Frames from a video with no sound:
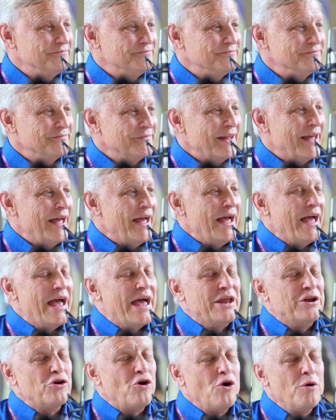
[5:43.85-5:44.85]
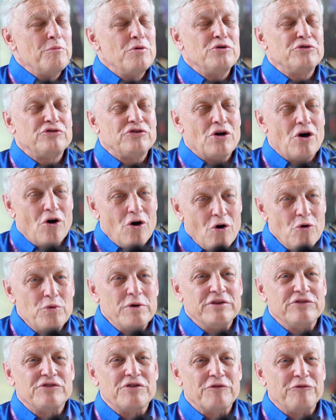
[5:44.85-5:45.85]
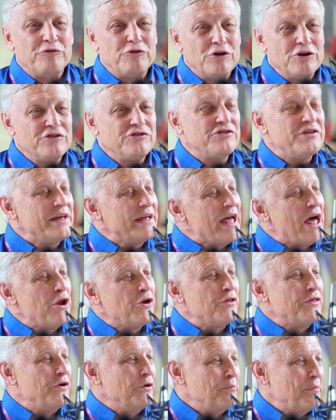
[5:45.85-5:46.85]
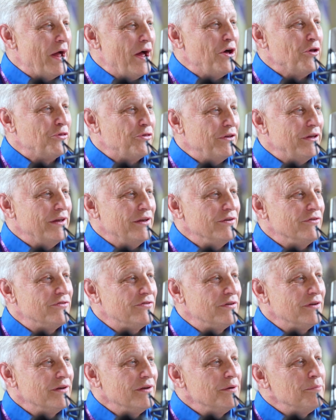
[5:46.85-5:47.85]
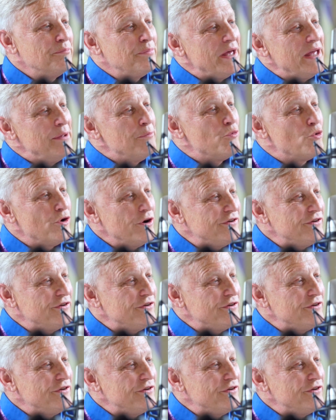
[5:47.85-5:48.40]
And almost always the first thing out of their mouth is, pay more